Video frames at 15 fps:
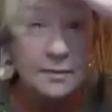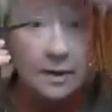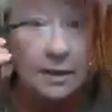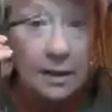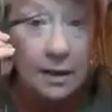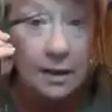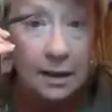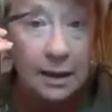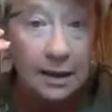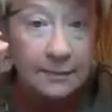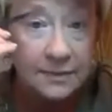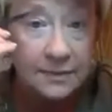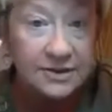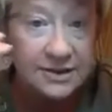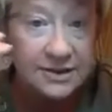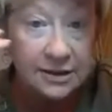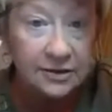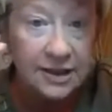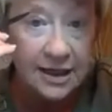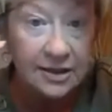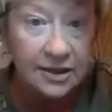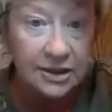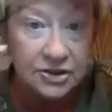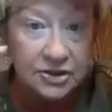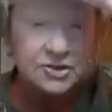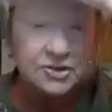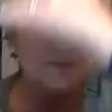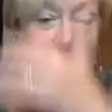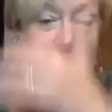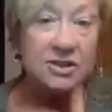I'm still not going to do
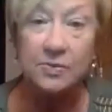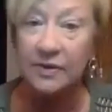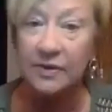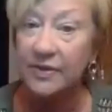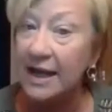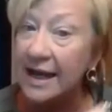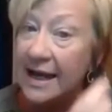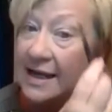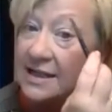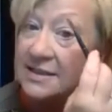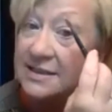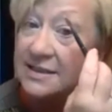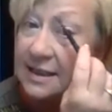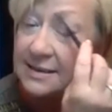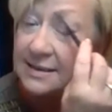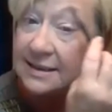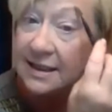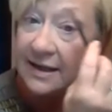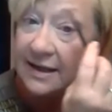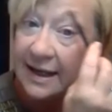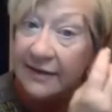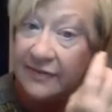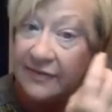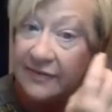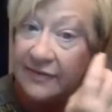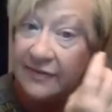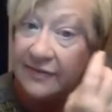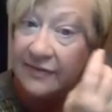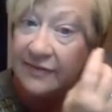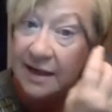much with eyes. I said I have eye
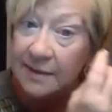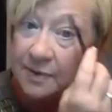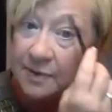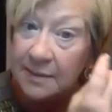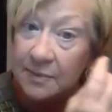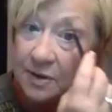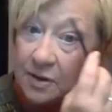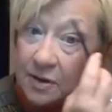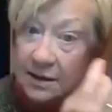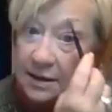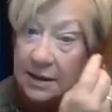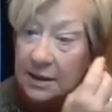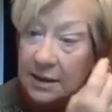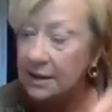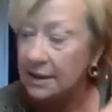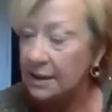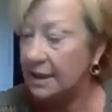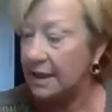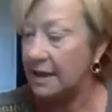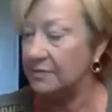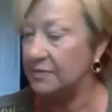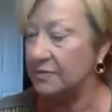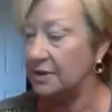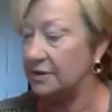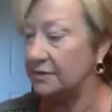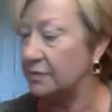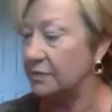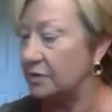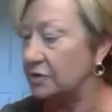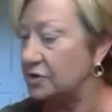primer on. I'm going to
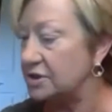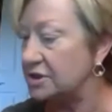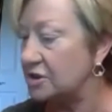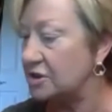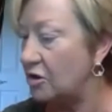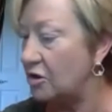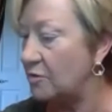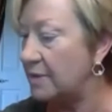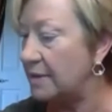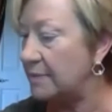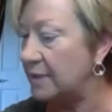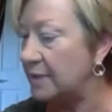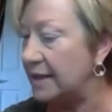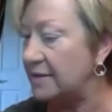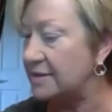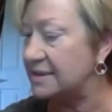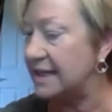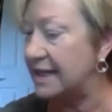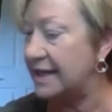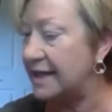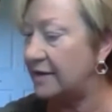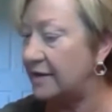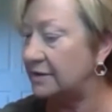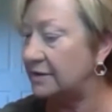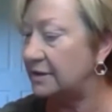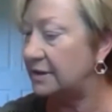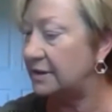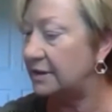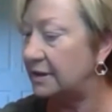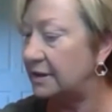just comb my brows out.
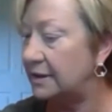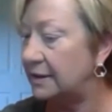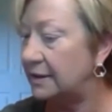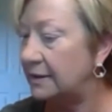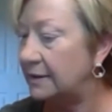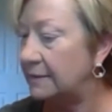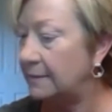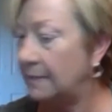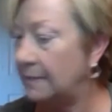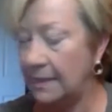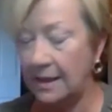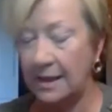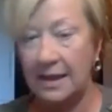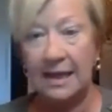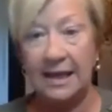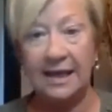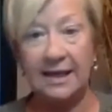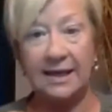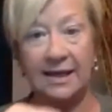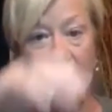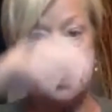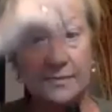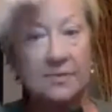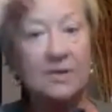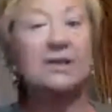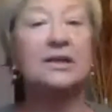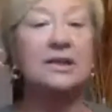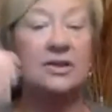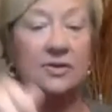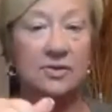And I'm going to
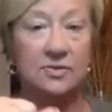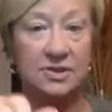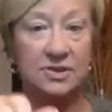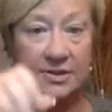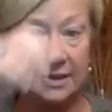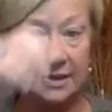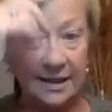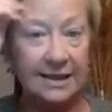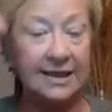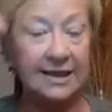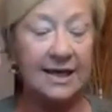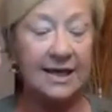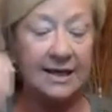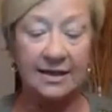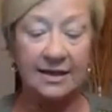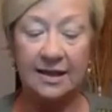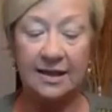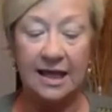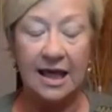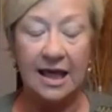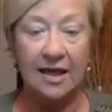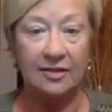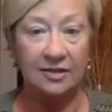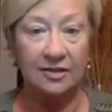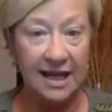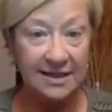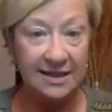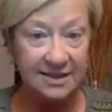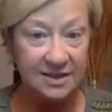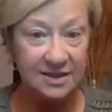use, again, less
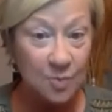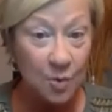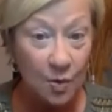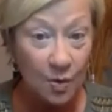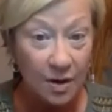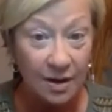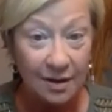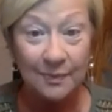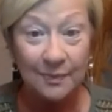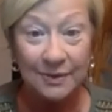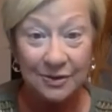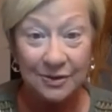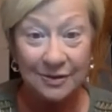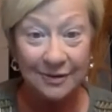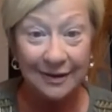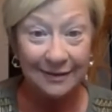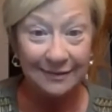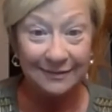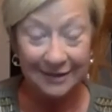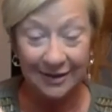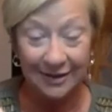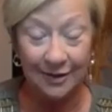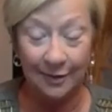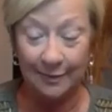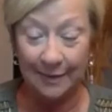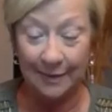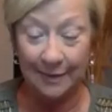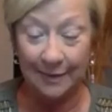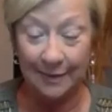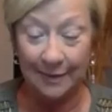is more when you're, you know,
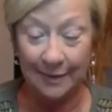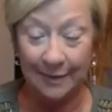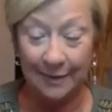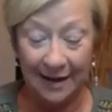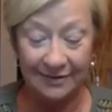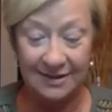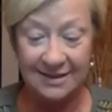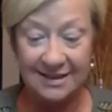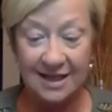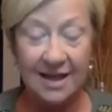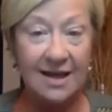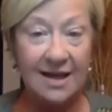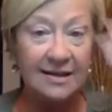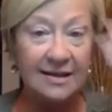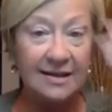out in the sun, out in the